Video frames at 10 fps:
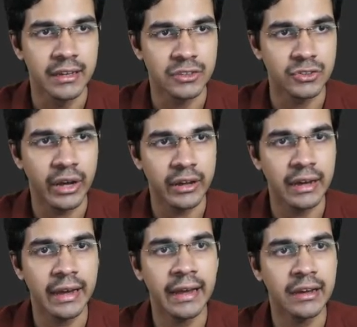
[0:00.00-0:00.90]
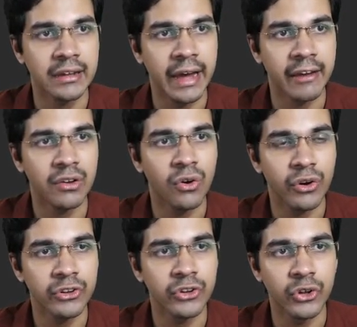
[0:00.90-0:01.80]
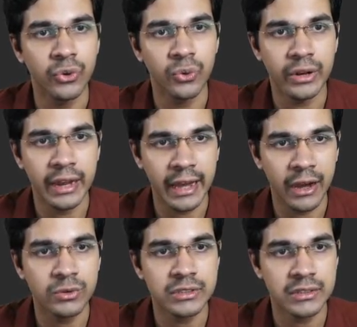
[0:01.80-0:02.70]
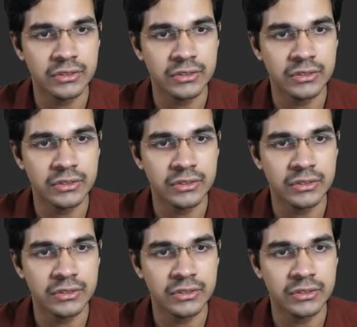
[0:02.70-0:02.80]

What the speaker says: So I will go into new layout.